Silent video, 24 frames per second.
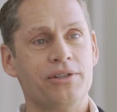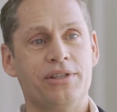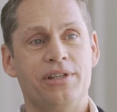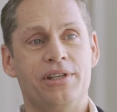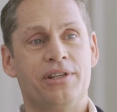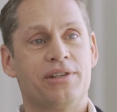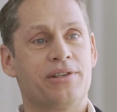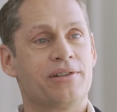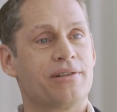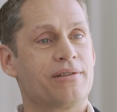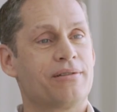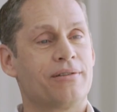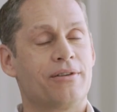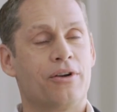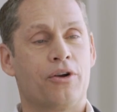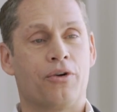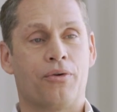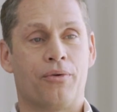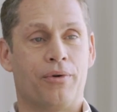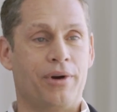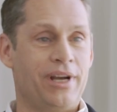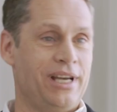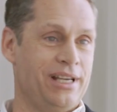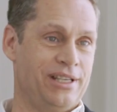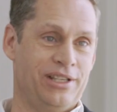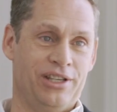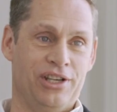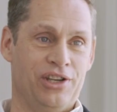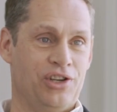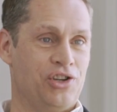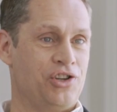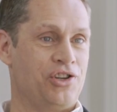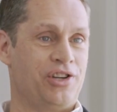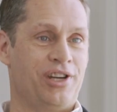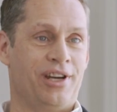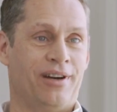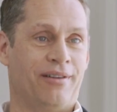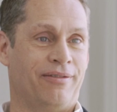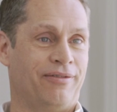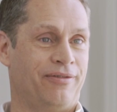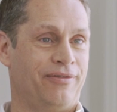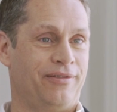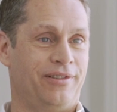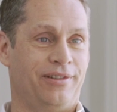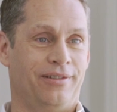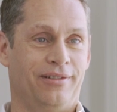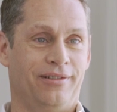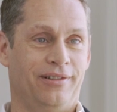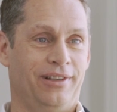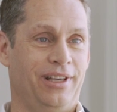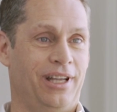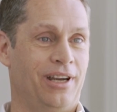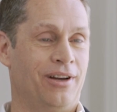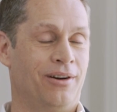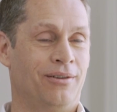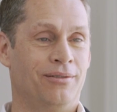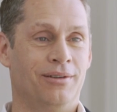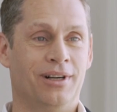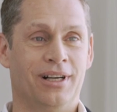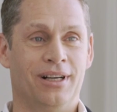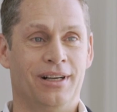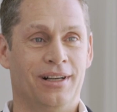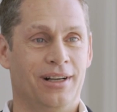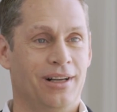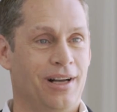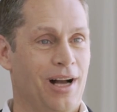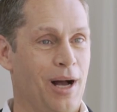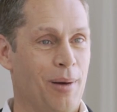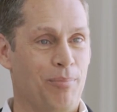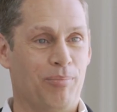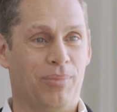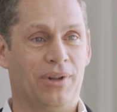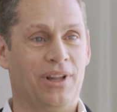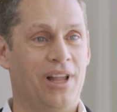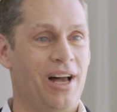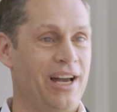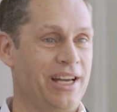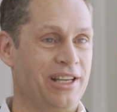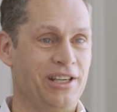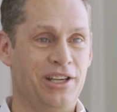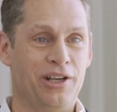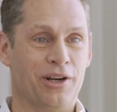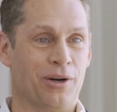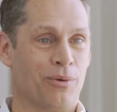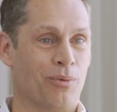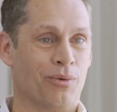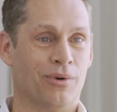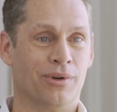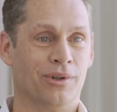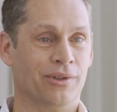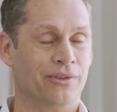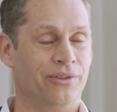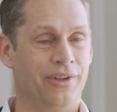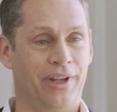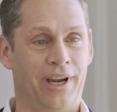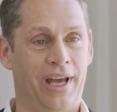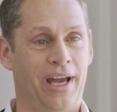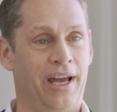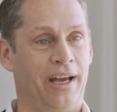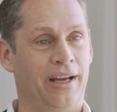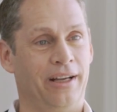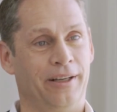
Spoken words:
this crazy shift, applying to your world today?